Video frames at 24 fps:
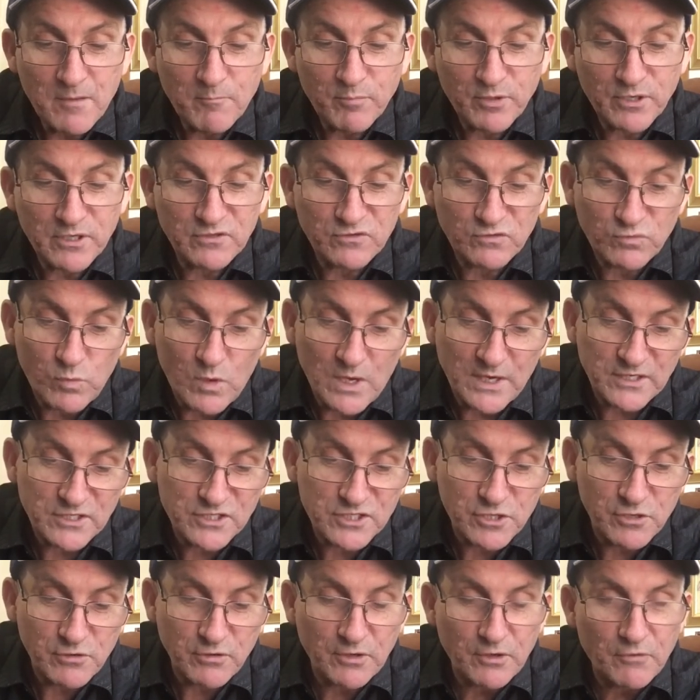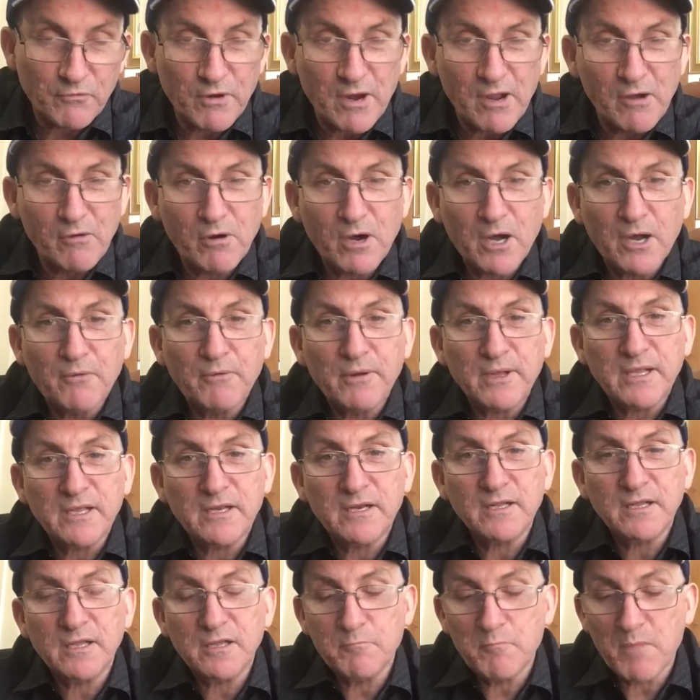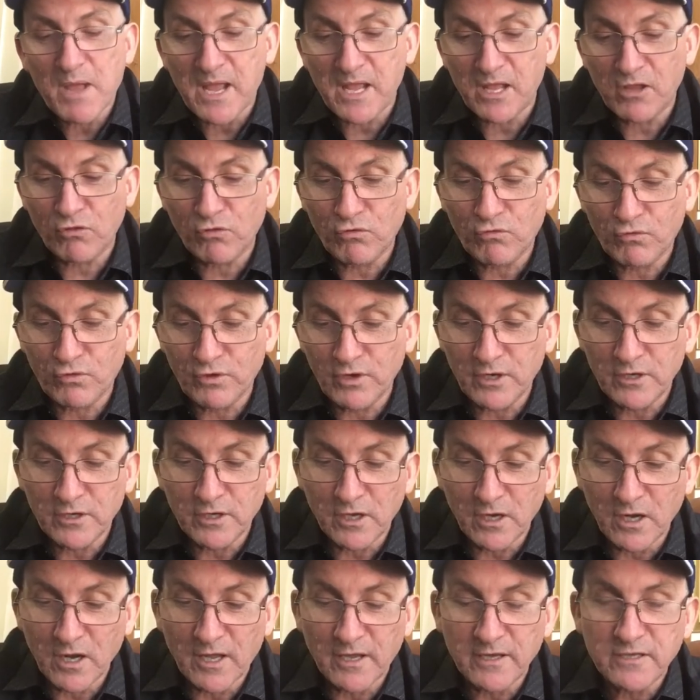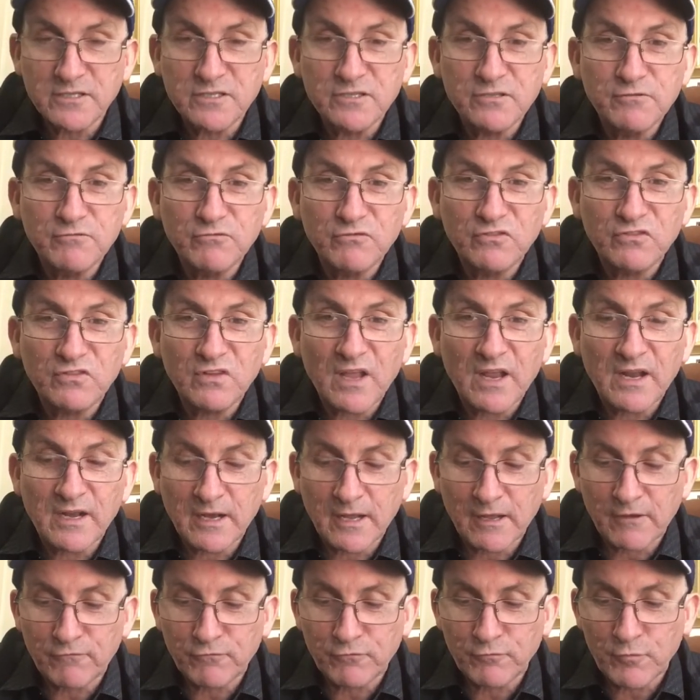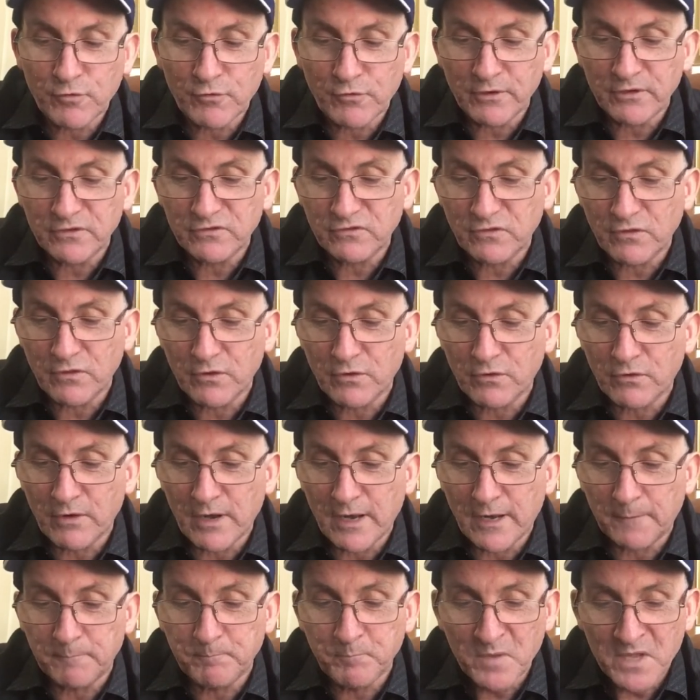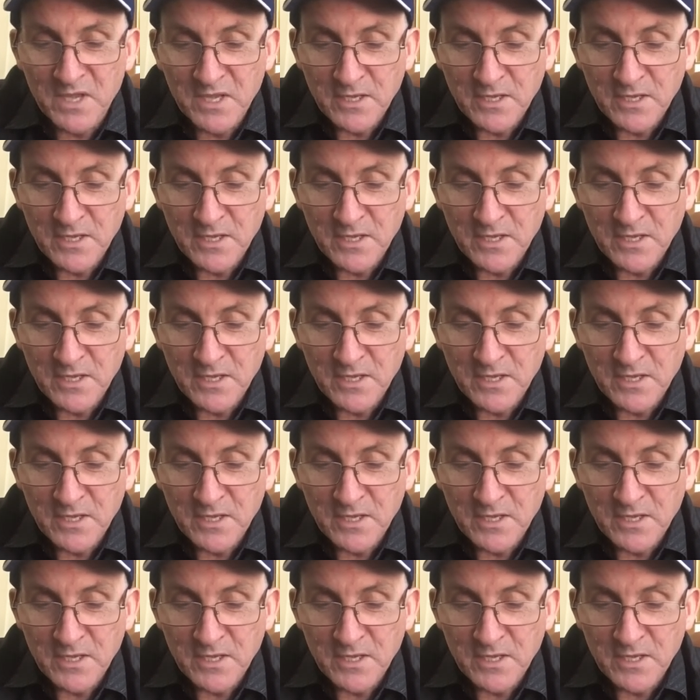But it's 1-2 in a row. I reckon it can make it 3, and I like to stand out from the rest of the crowd.